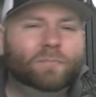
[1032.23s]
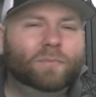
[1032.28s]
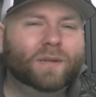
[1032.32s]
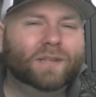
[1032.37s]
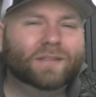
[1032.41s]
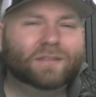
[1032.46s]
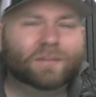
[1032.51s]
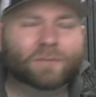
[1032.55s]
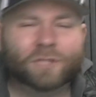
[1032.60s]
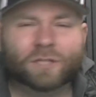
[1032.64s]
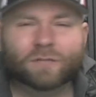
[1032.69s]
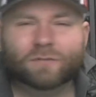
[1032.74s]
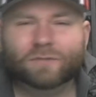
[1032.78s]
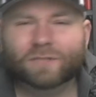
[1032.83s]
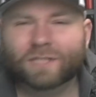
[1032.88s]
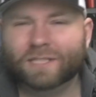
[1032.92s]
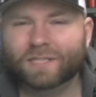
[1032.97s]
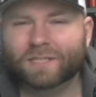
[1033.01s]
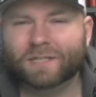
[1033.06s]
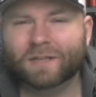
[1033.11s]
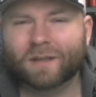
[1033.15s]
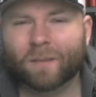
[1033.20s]
But the
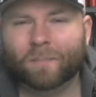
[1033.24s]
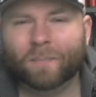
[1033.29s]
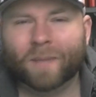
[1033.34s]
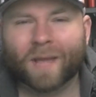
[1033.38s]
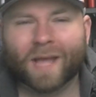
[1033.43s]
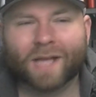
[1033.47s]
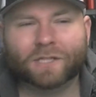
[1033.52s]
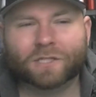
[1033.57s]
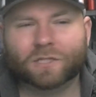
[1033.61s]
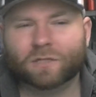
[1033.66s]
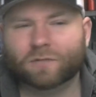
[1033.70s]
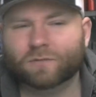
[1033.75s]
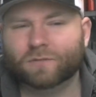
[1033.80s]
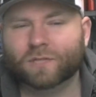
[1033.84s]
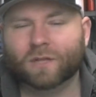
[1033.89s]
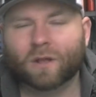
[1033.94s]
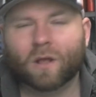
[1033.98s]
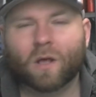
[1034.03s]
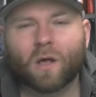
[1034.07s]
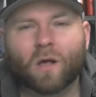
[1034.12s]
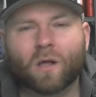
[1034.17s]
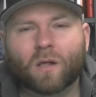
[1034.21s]
juice isn't a bad juice
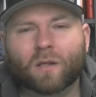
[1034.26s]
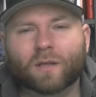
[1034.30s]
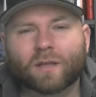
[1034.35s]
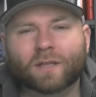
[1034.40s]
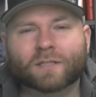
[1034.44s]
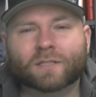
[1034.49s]
at all.